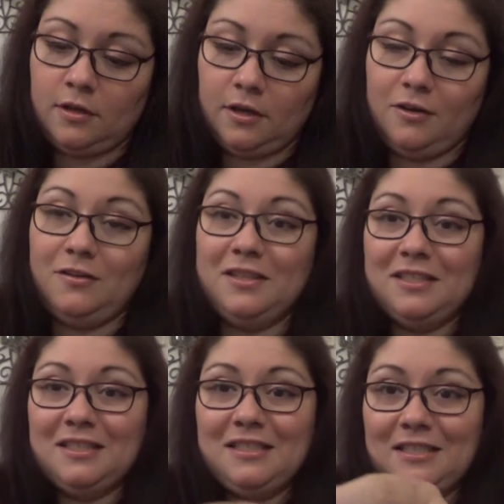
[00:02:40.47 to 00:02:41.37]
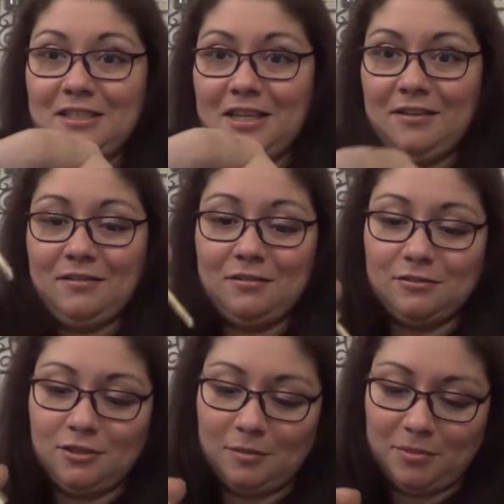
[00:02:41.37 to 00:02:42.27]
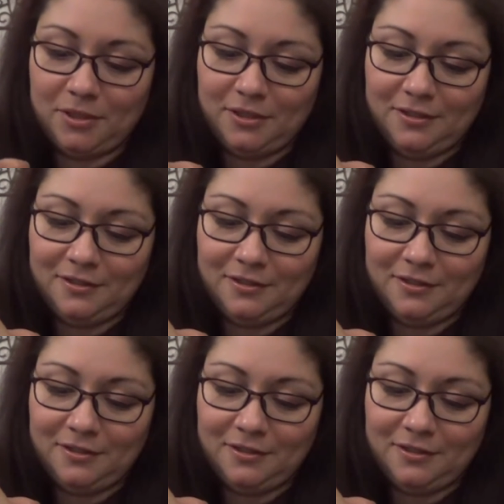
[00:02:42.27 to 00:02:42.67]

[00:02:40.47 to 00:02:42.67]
Oh, this is such a cute little dropper.